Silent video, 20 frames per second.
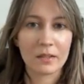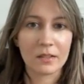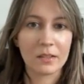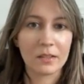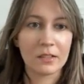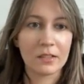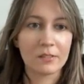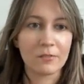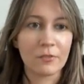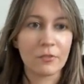
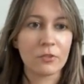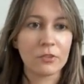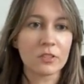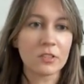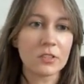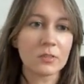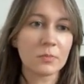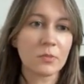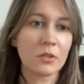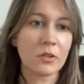And
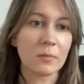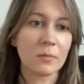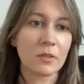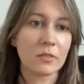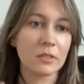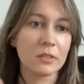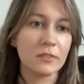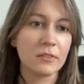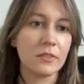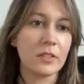photos more
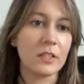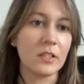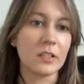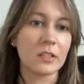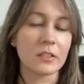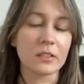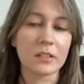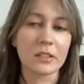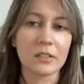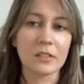about the
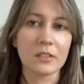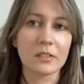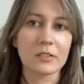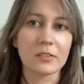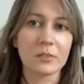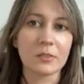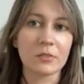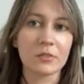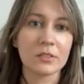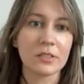feeling,
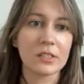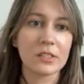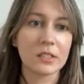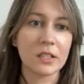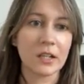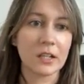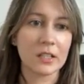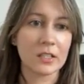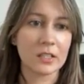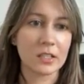it's on
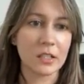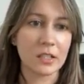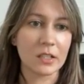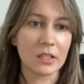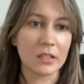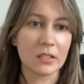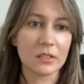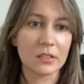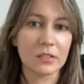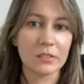design
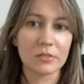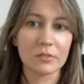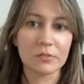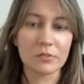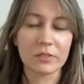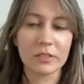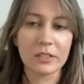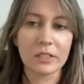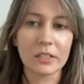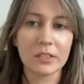side, so
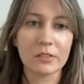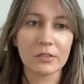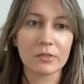we need